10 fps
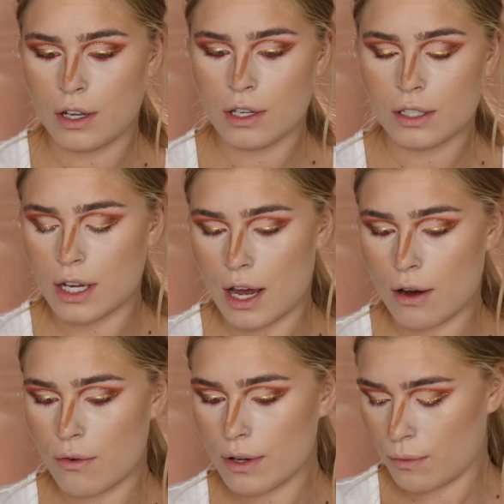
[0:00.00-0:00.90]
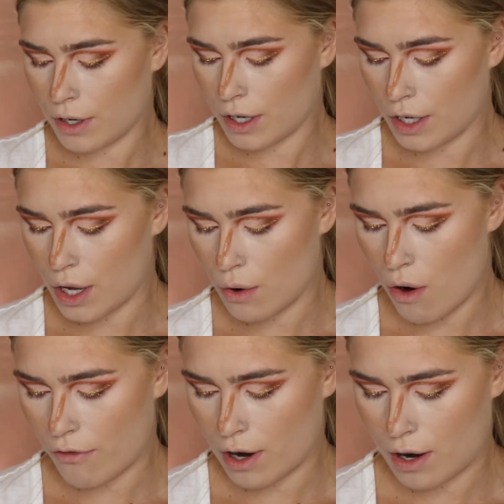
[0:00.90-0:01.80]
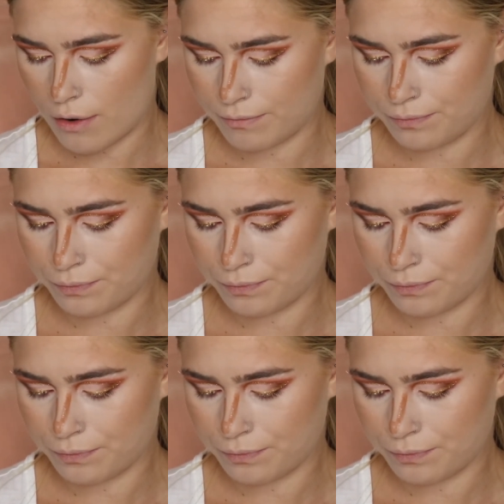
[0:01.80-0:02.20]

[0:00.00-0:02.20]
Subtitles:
So now we're gonna go over